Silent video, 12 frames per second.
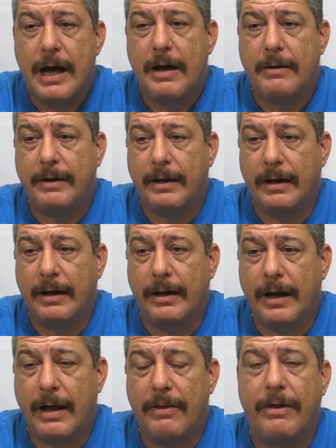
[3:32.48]

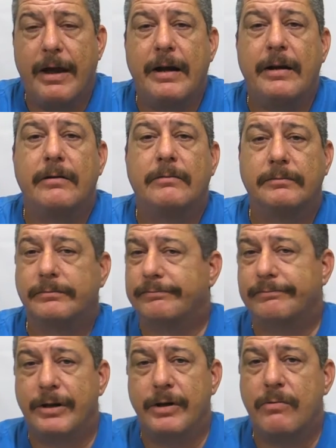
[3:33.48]
and then
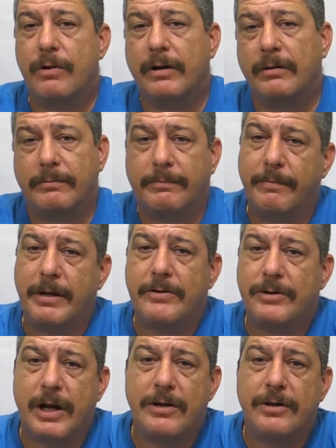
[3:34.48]
you will be
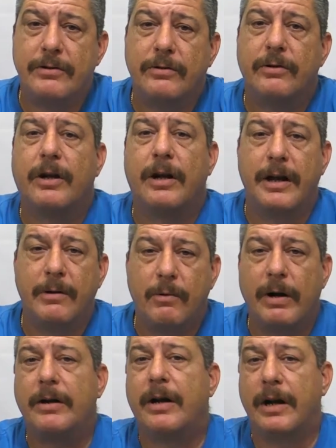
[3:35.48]
changing to clean
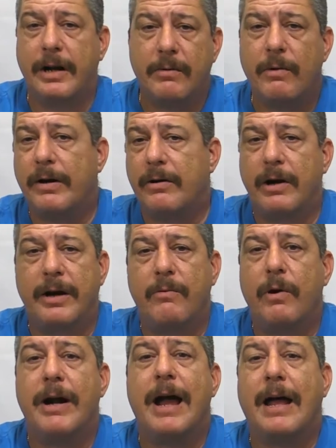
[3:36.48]
one
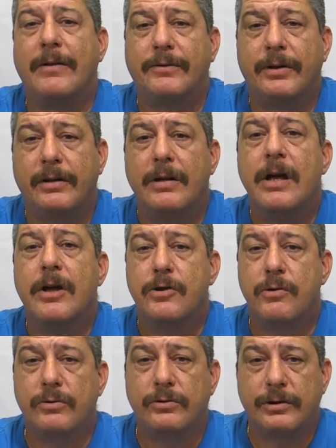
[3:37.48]
until
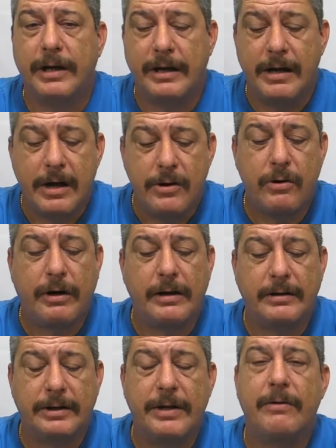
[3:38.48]
you can
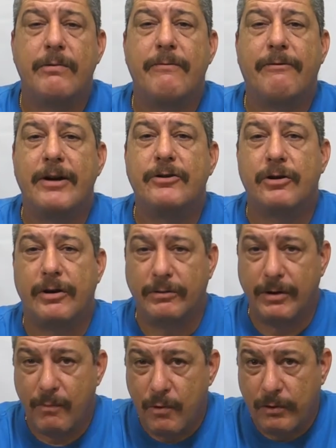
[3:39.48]
see the reflection on
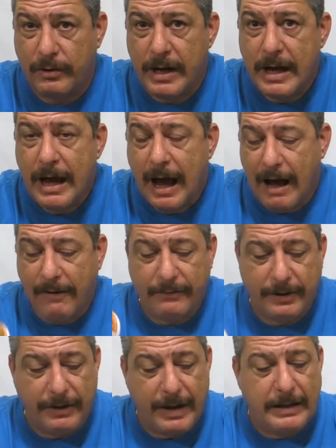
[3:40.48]
the wood.
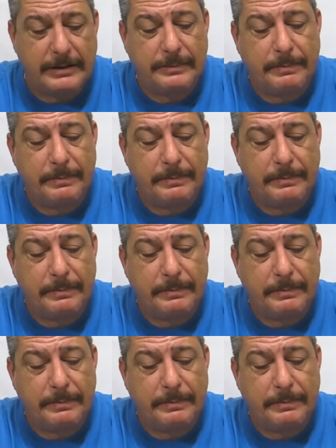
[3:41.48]
After that